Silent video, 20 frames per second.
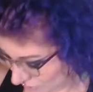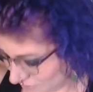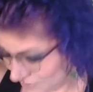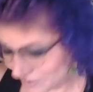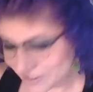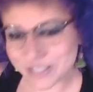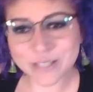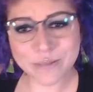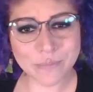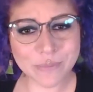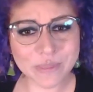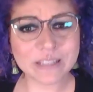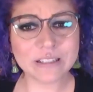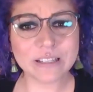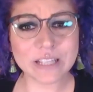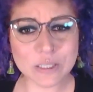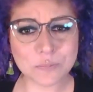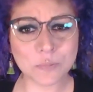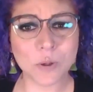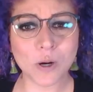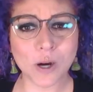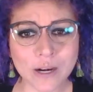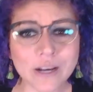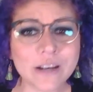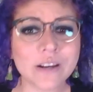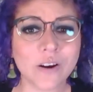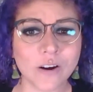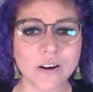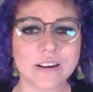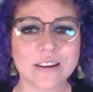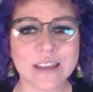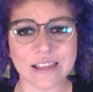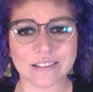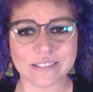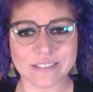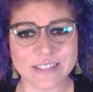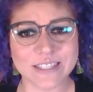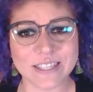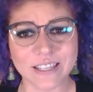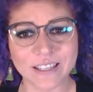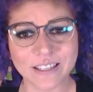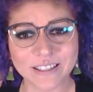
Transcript: to something that's pretty darn dense.